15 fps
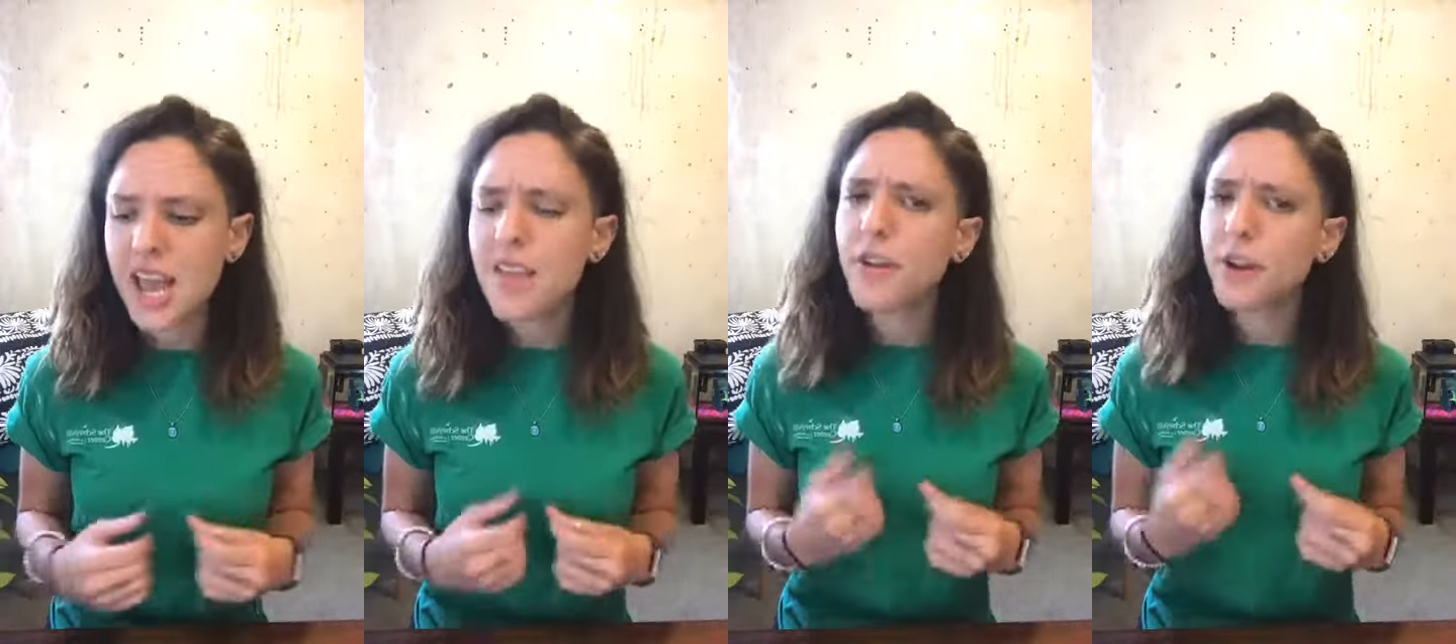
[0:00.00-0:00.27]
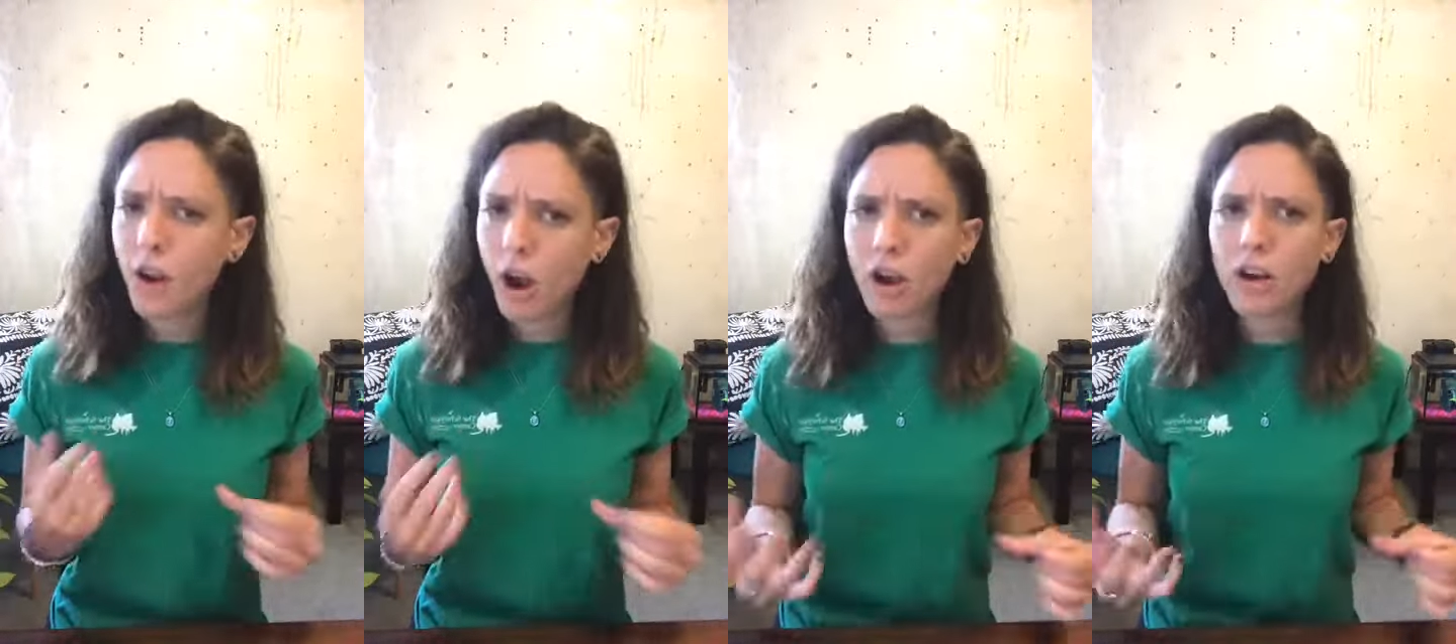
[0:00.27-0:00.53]

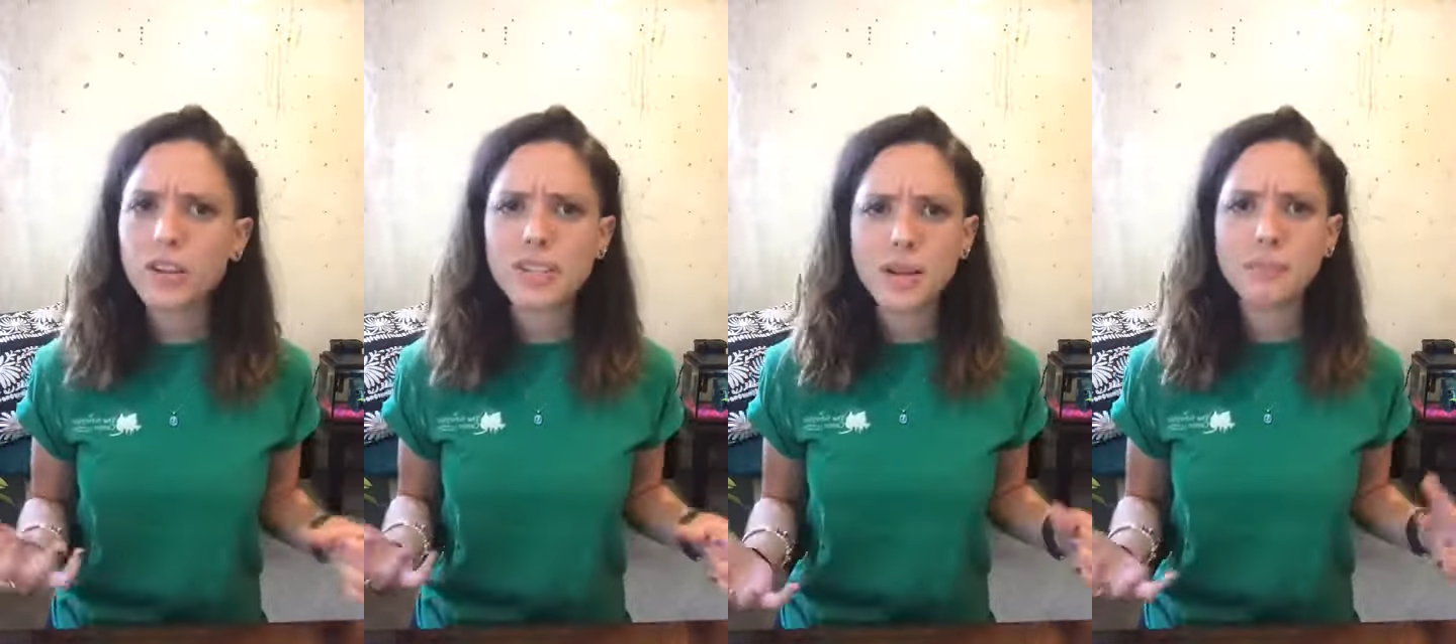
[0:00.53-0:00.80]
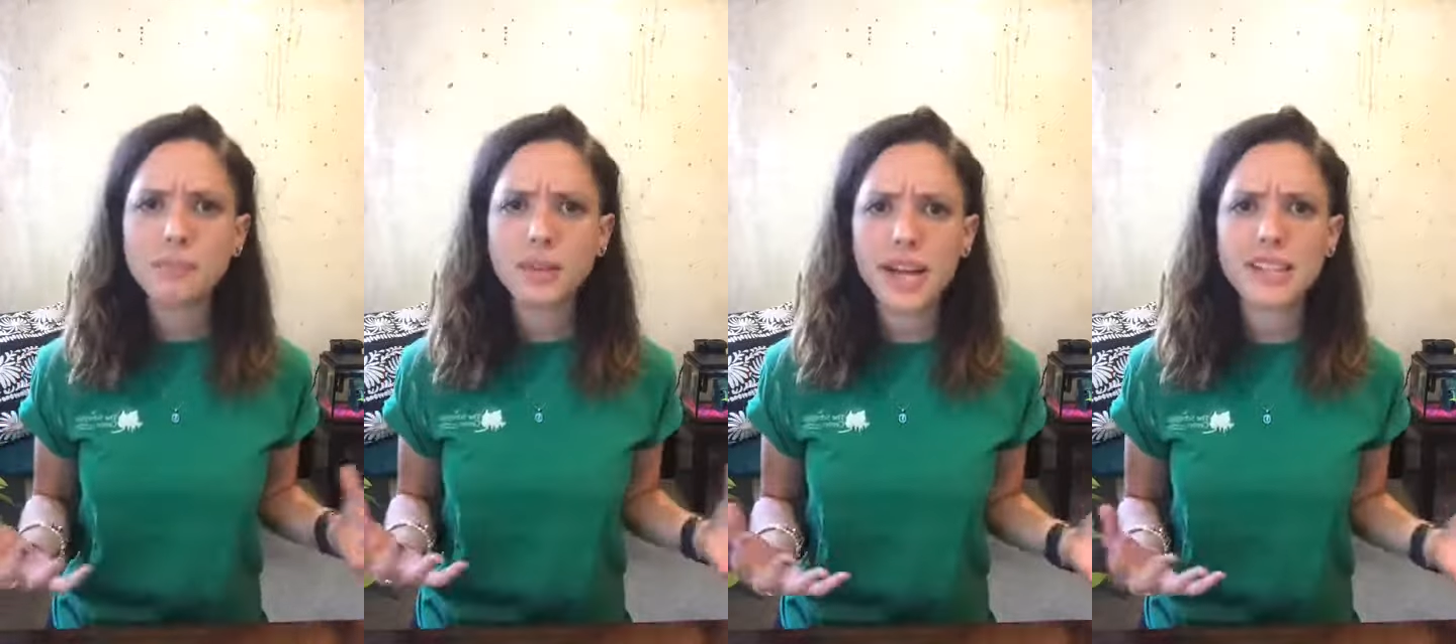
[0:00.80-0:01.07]
There are
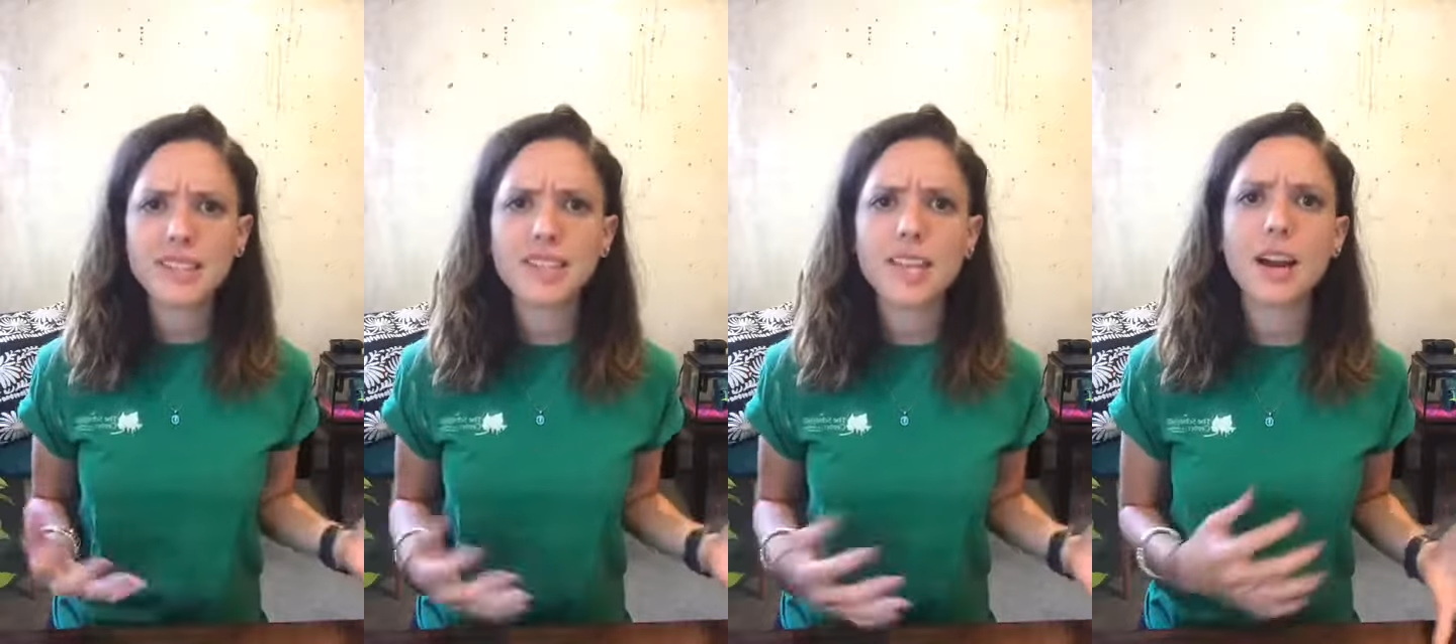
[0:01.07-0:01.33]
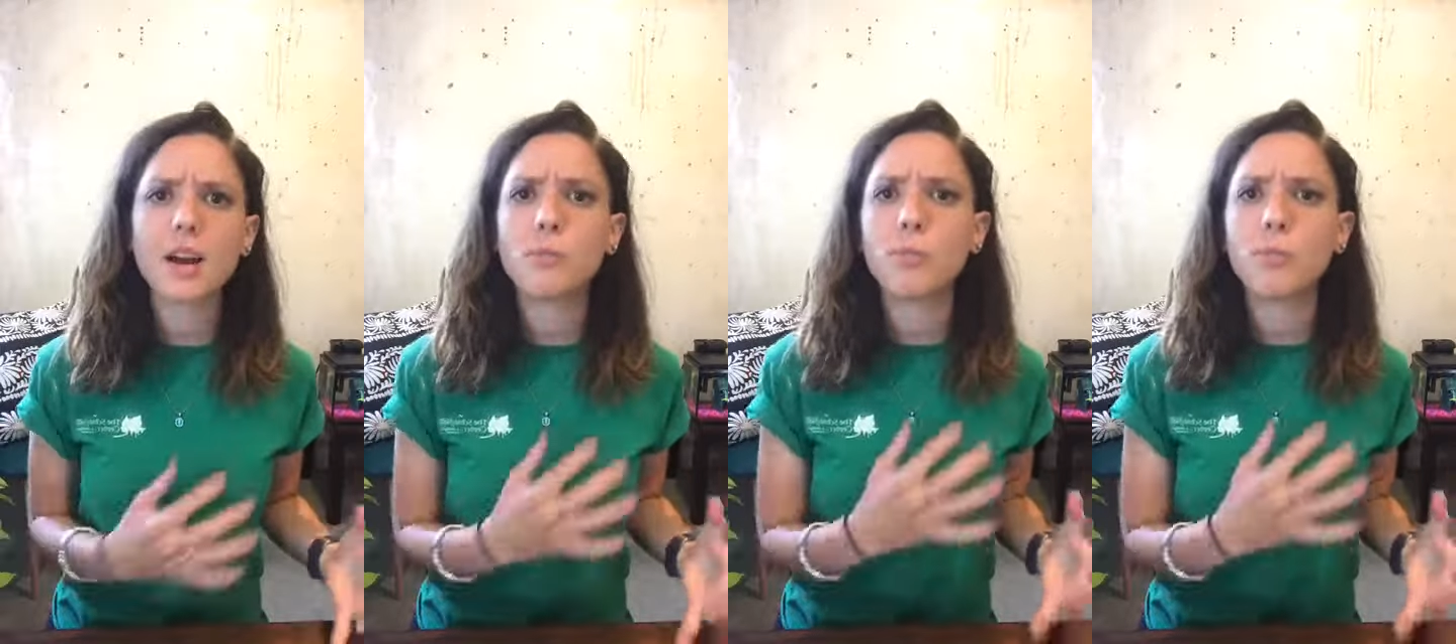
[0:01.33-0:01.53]
some plants that are